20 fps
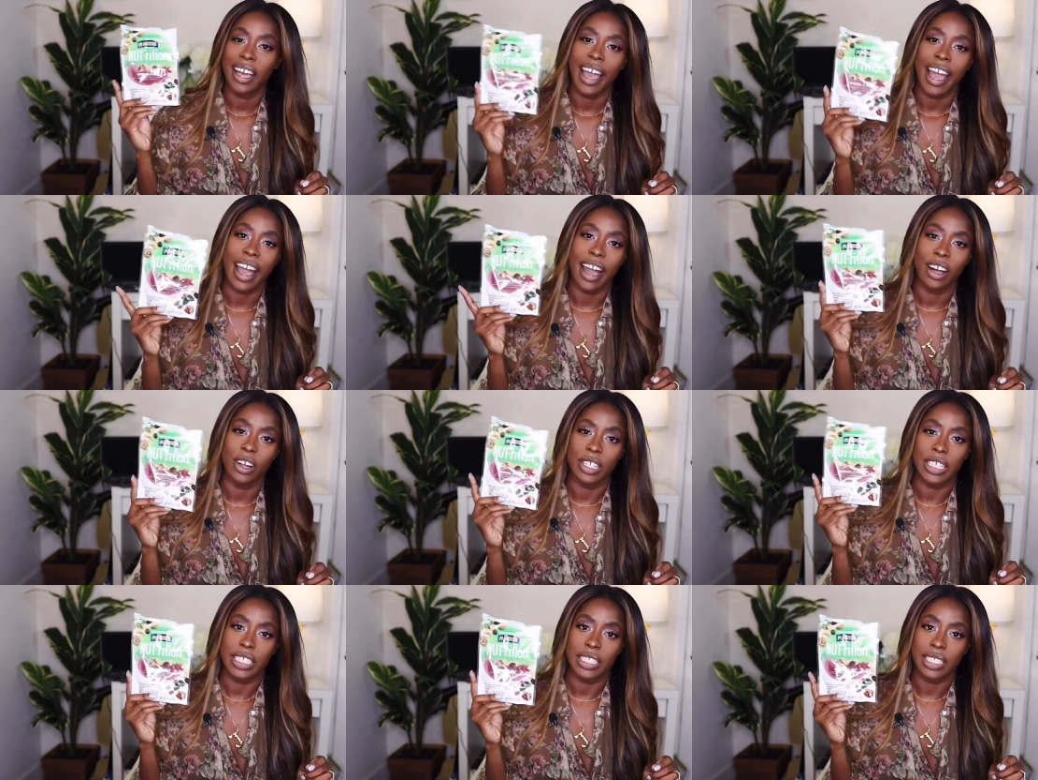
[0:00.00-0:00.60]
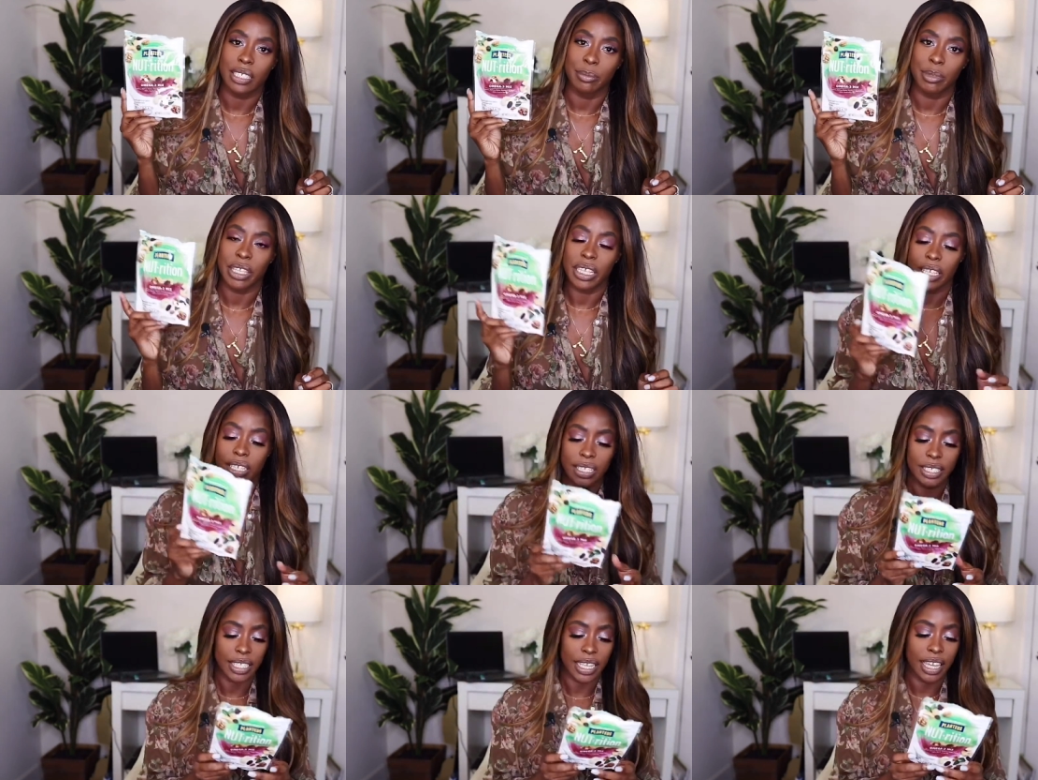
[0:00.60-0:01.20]
I'll eat some of
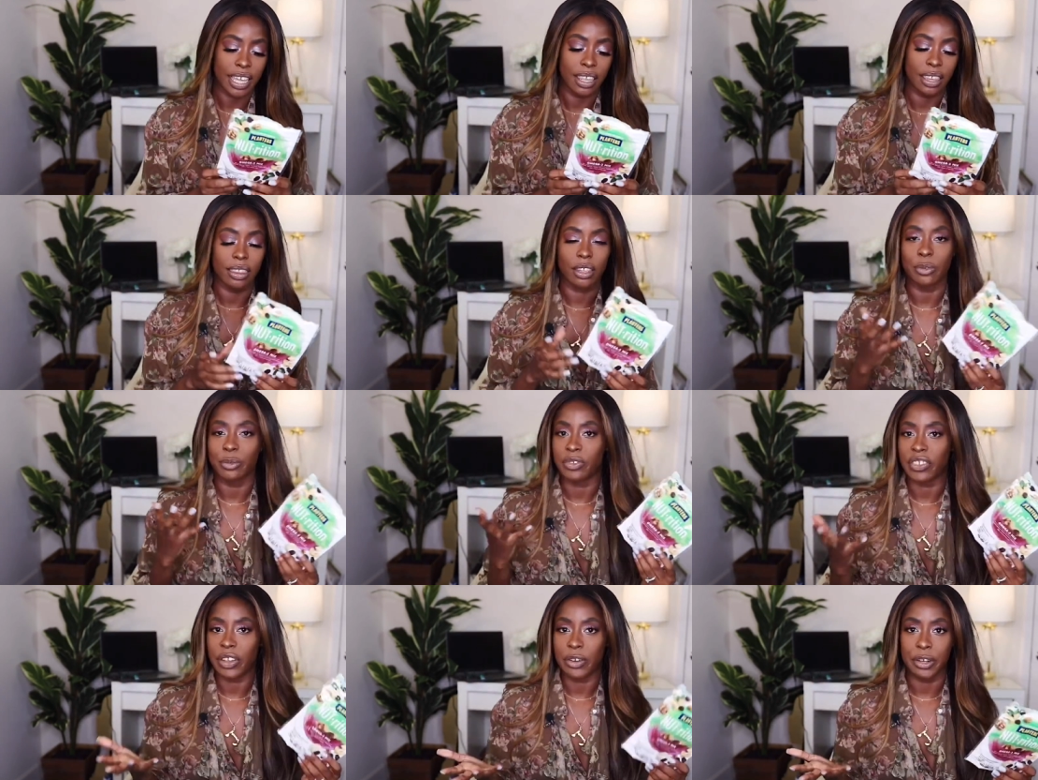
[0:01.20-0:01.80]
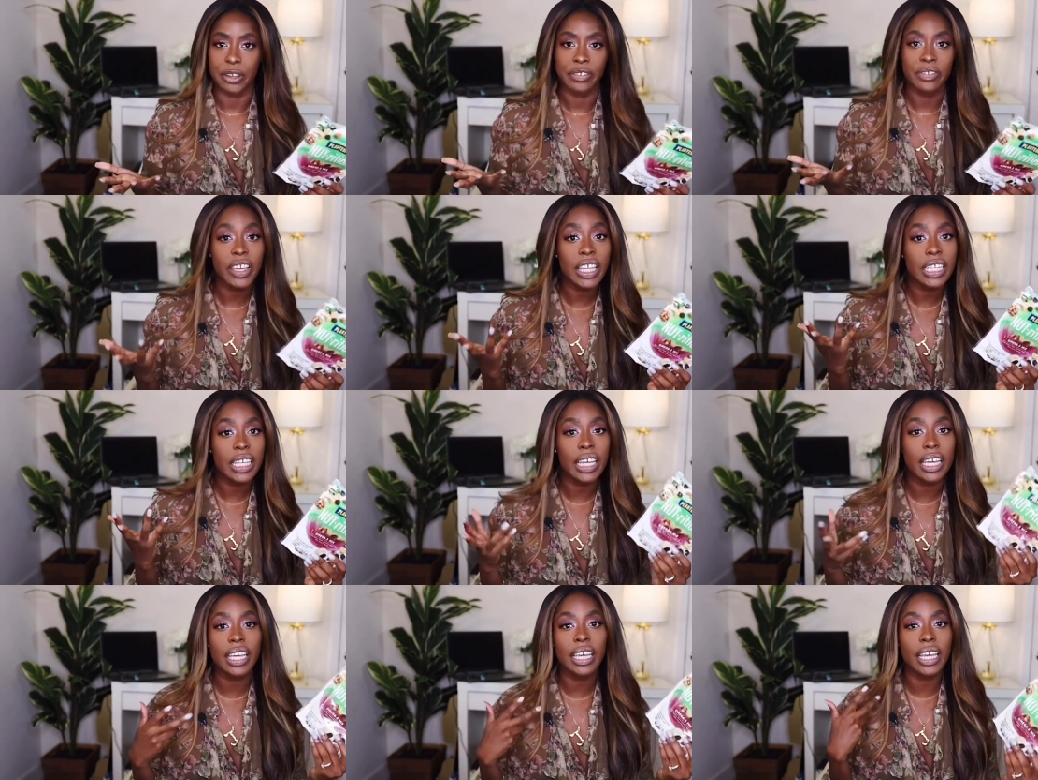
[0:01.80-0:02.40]
these, and they're very
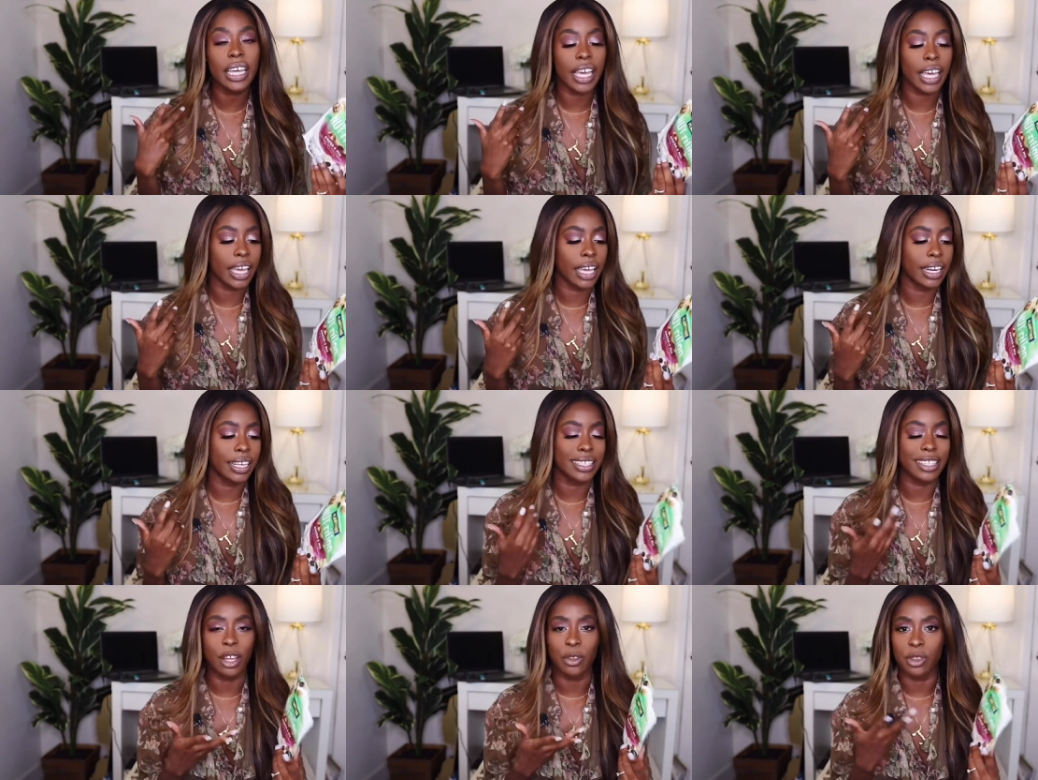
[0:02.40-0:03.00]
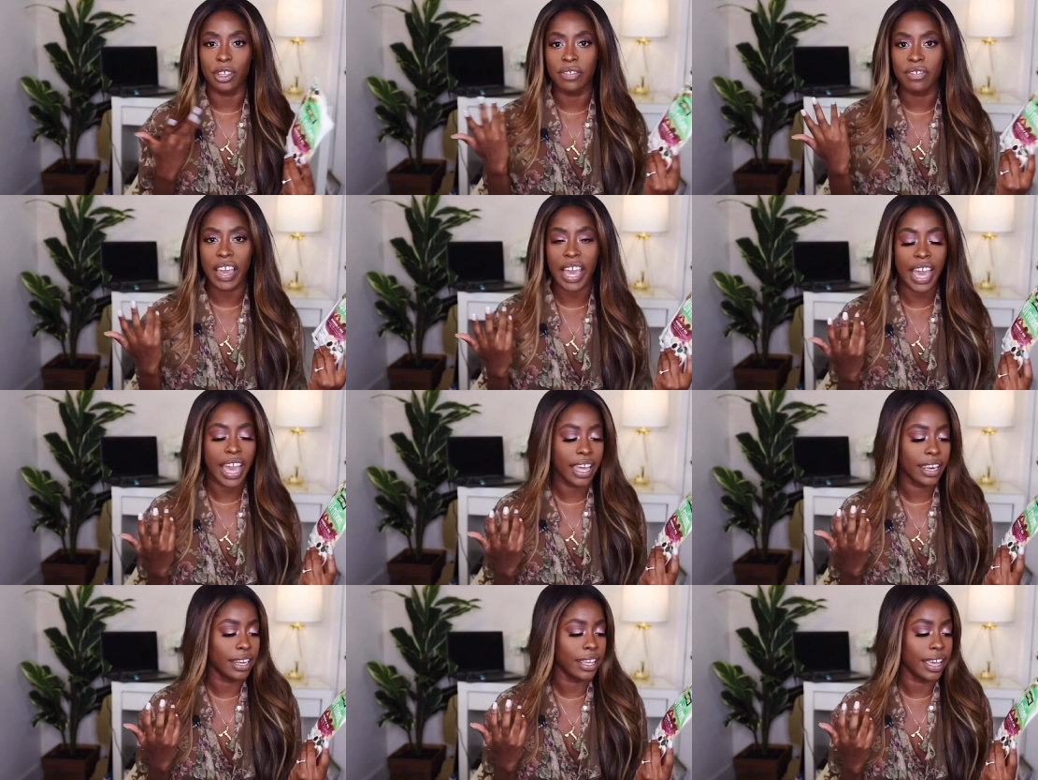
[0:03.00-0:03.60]
filling, and it's healthy
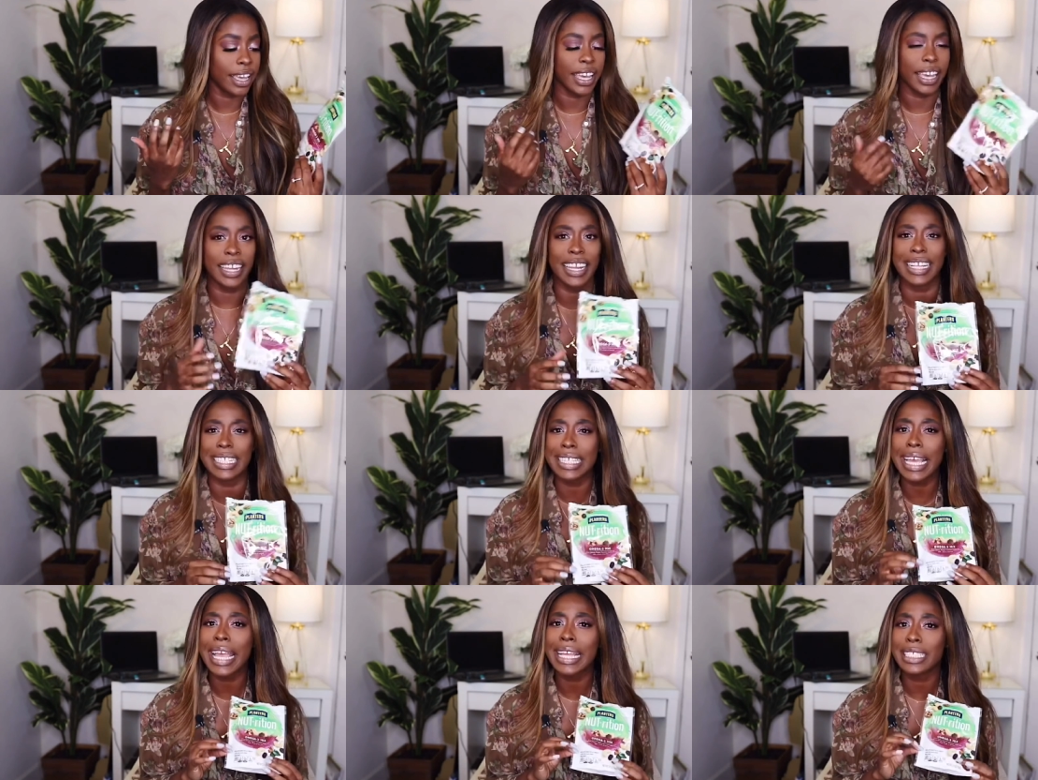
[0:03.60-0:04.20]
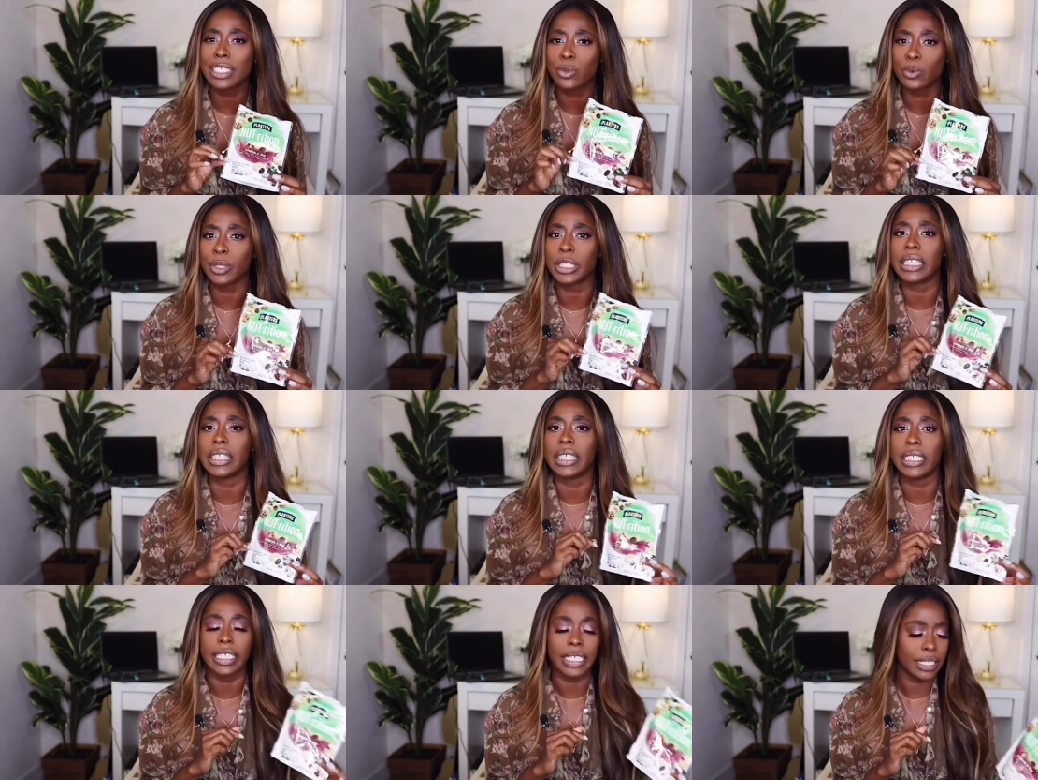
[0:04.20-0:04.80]
fat, and it tastes
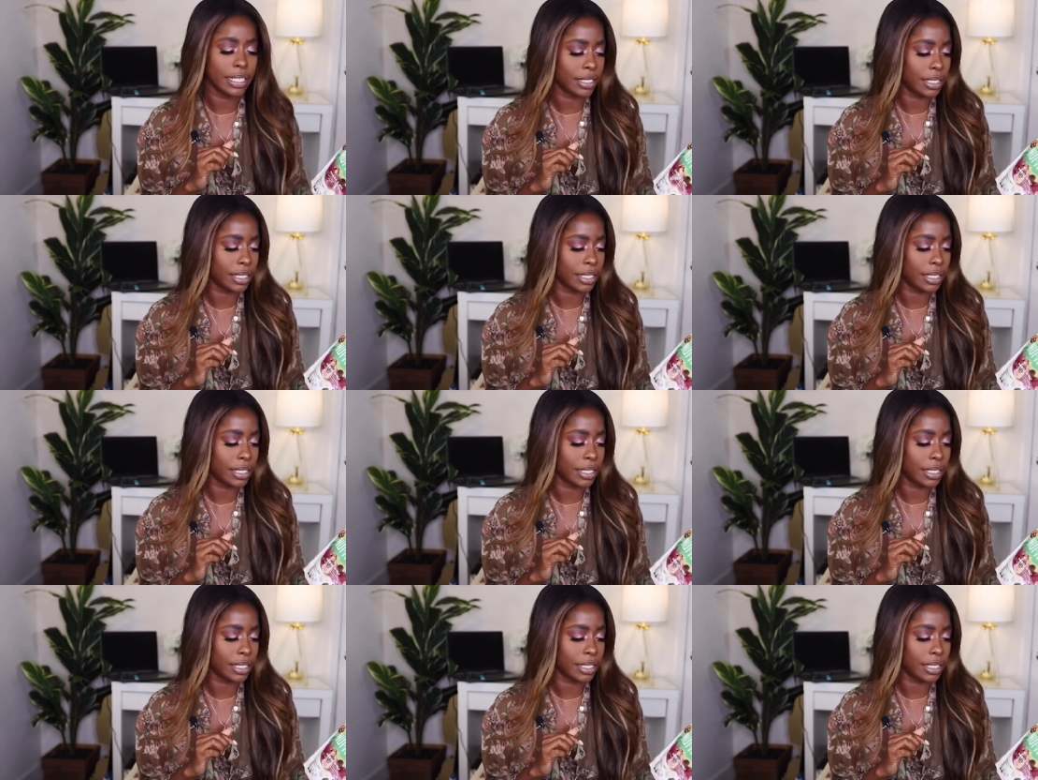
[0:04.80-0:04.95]
really good.